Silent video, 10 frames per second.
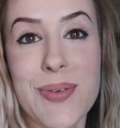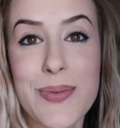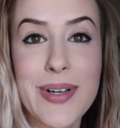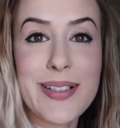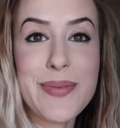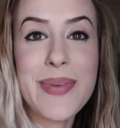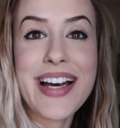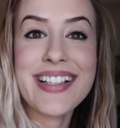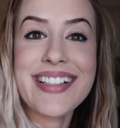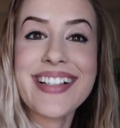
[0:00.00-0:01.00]
Welcome
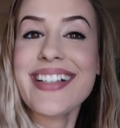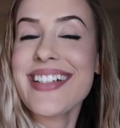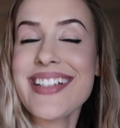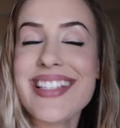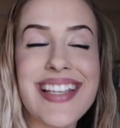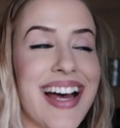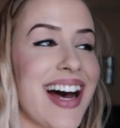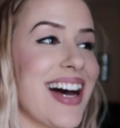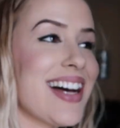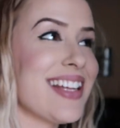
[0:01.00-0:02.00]
back, guys.
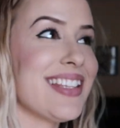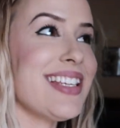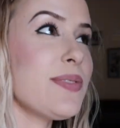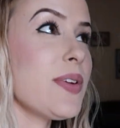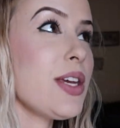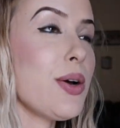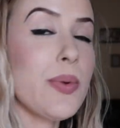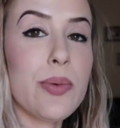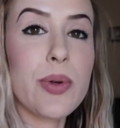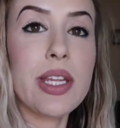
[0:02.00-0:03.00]
This video
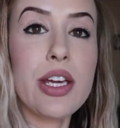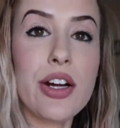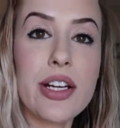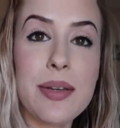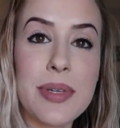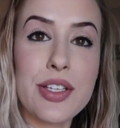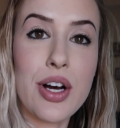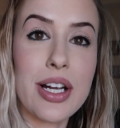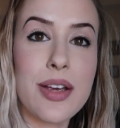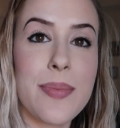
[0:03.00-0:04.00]
we really are going to be
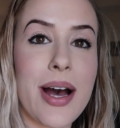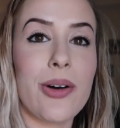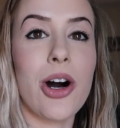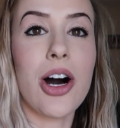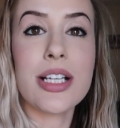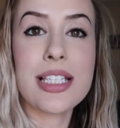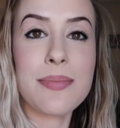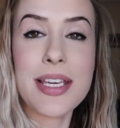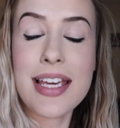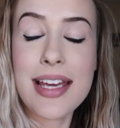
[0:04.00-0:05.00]
talking about
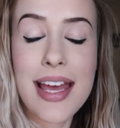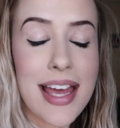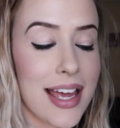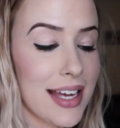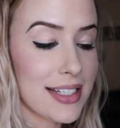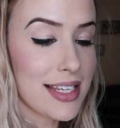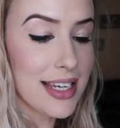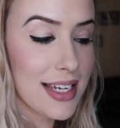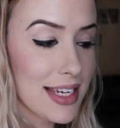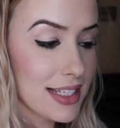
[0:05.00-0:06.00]
ostomy and
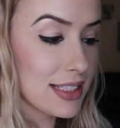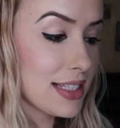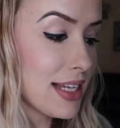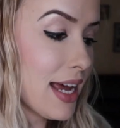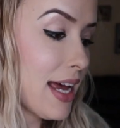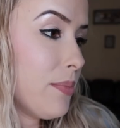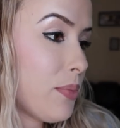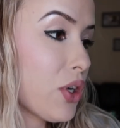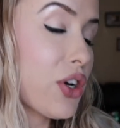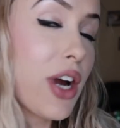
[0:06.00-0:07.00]
Keegan's
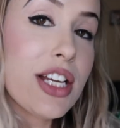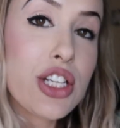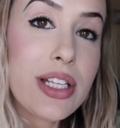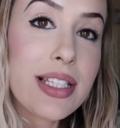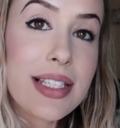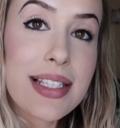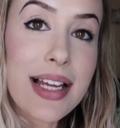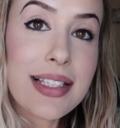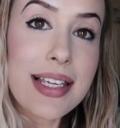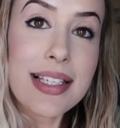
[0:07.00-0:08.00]
progressions
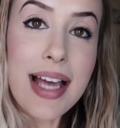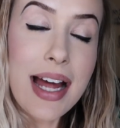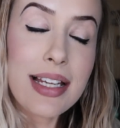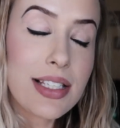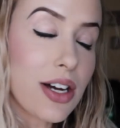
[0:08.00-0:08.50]
since he's had his